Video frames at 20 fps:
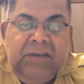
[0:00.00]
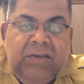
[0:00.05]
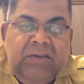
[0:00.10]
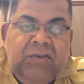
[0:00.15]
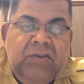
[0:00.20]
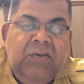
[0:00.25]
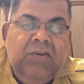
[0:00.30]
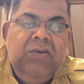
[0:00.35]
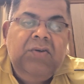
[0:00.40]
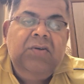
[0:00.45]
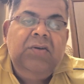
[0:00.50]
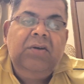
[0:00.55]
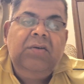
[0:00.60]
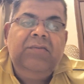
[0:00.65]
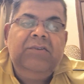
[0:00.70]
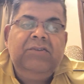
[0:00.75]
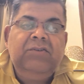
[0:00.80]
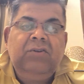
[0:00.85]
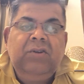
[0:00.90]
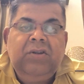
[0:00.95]
So
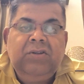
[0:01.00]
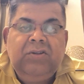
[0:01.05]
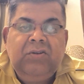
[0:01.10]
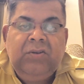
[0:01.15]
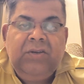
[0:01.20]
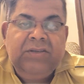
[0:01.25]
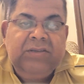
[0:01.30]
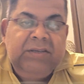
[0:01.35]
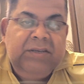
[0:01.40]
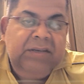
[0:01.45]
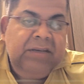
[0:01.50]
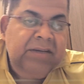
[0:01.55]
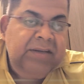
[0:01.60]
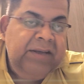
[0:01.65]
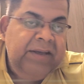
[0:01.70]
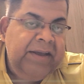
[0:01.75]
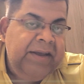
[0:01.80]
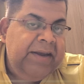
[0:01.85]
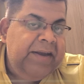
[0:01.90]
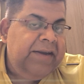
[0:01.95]
we should also consider,
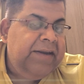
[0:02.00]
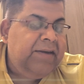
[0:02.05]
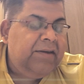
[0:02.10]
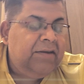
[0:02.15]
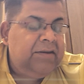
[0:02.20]
and